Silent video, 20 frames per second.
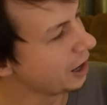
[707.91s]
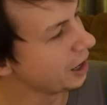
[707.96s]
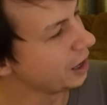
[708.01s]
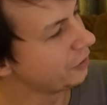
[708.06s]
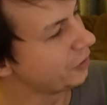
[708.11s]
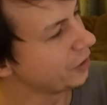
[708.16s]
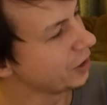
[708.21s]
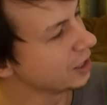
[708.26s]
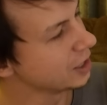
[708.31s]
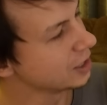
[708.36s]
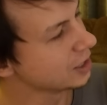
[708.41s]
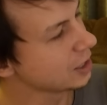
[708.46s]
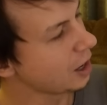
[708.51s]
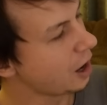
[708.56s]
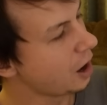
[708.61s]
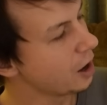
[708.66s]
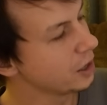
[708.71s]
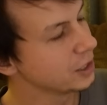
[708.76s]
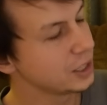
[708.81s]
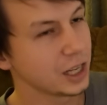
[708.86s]
If it is
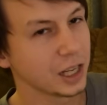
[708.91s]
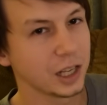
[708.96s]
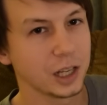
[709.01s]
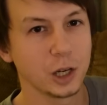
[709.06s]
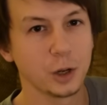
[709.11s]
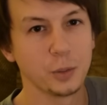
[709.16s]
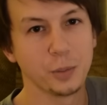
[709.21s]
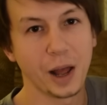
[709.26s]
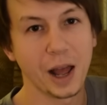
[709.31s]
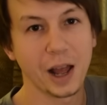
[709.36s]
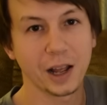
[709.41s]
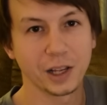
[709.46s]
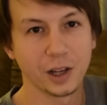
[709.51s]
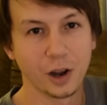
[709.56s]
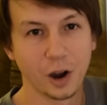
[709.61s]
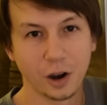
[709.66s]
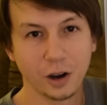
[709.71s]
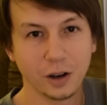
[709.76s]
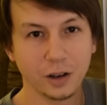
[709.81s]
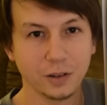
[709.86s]
hunting in your
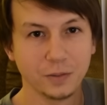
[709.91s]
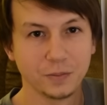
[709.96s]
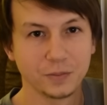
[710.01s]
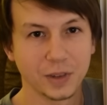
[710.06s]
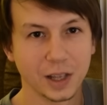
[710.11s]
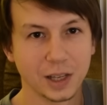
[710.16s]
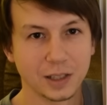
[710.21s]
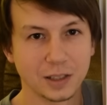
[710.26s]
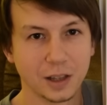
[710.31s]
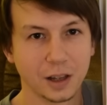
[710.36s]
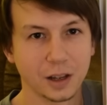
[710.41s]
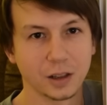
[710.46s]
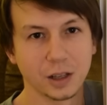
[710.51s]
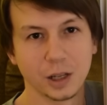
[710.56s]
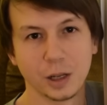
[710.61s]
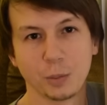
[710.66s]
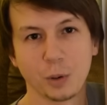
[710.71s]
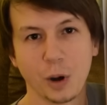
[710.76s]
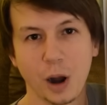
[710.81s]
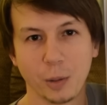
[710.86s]
backyard, it's
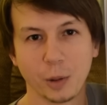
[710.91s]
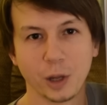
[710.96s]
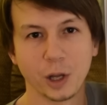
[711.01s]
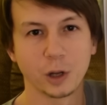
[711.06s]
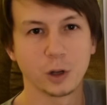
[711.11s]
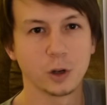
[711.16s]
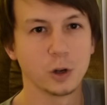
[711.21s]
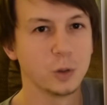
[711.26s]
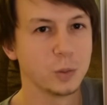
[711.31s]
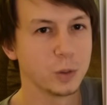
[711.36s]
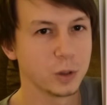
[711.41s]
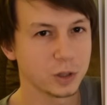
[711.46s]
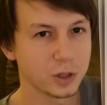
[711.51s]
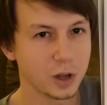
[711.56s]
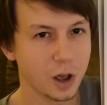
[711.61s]
likely probably a Cooper's